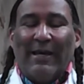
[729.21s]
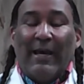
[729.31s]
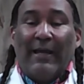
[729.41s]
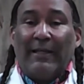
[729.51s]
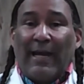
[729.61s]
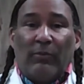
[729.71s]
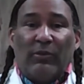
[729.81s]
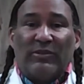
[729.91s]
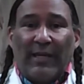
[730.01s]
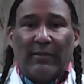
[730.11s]
And then I
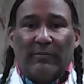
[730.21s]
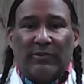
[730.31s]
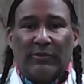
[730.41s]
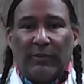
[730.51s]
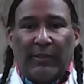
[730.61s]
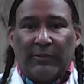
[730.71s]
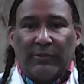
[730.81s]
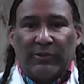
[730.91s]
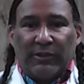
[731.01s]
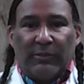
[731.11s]
would take them to
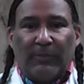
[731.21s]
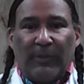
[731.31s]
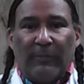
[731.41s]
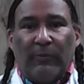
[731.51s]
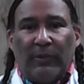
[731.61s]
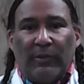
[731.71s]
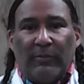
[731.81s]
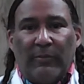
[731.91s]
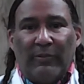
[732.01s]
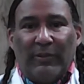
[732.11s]
elders and people in the
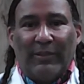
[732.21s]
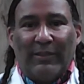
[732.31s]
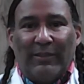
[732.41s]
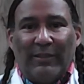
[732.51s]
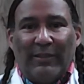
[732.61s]
community